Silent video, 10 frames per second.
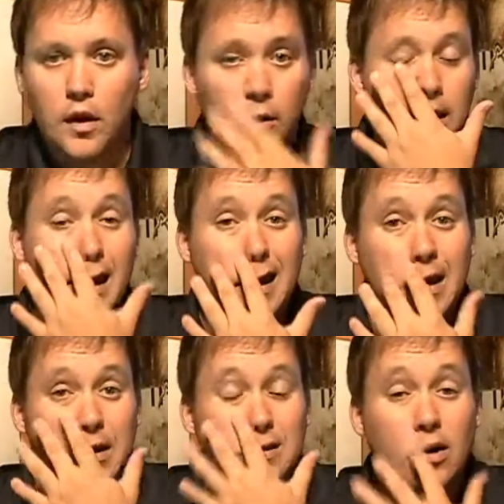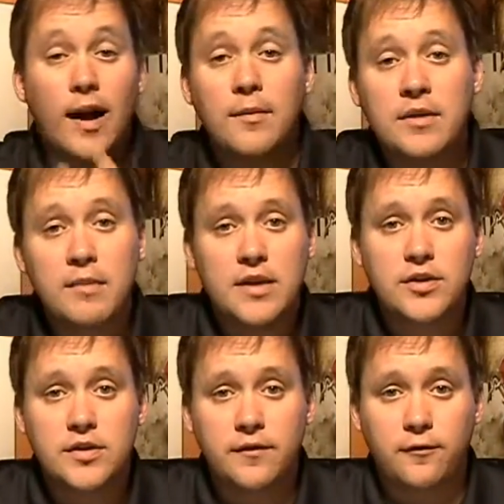Okay, so how many
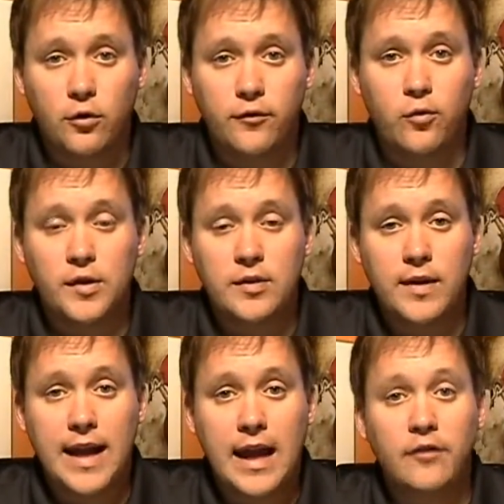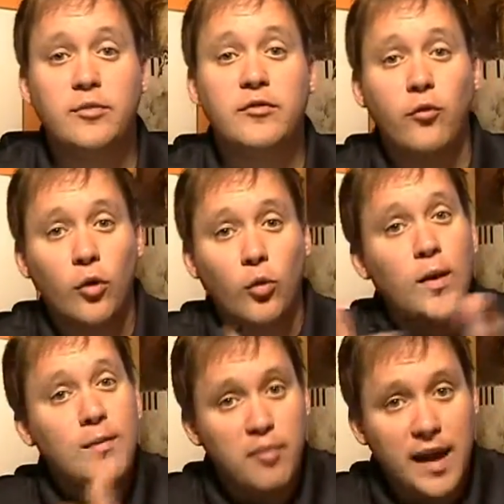measures of 4/4 did we have before it
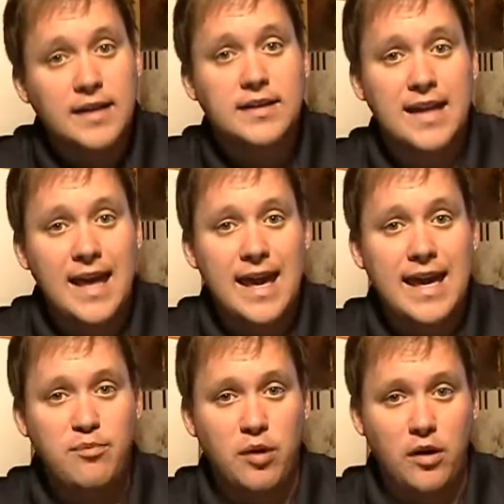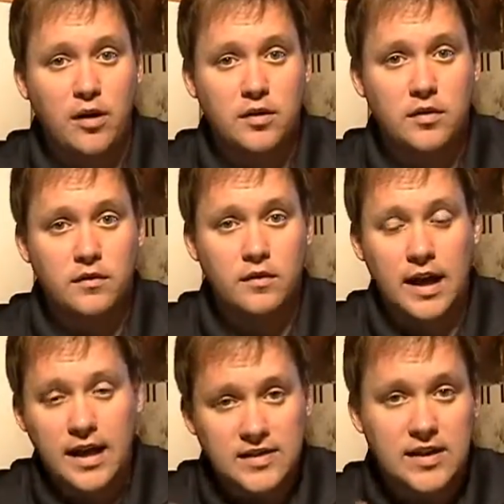went back to the A part, the
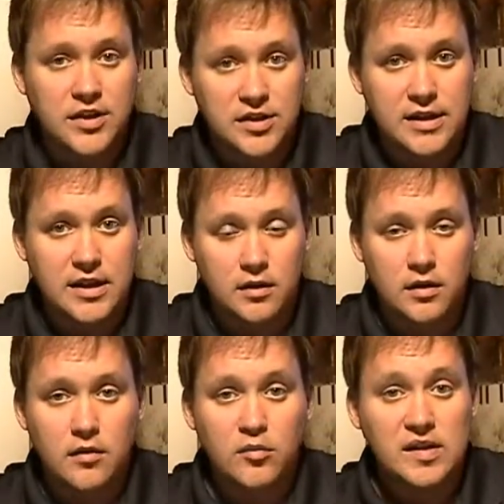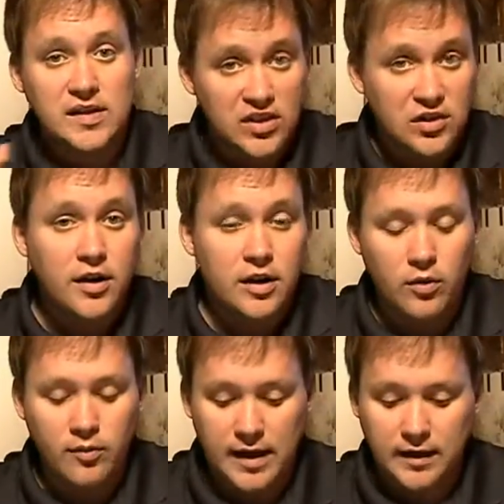A section again? Because it started
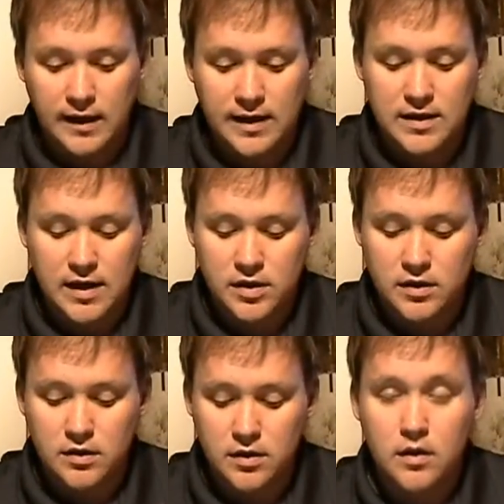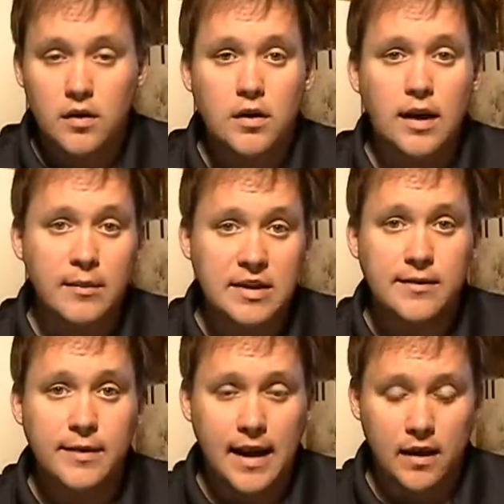going back in the A section. How many did
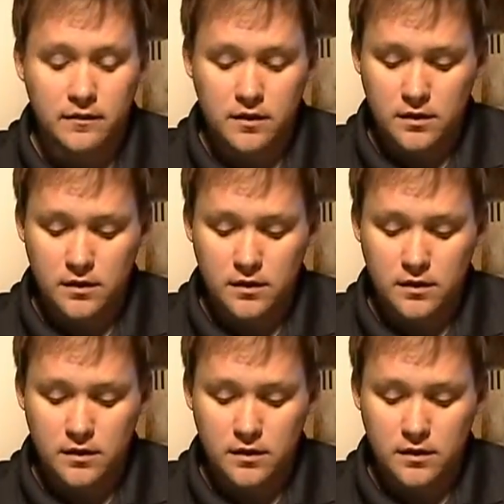we have?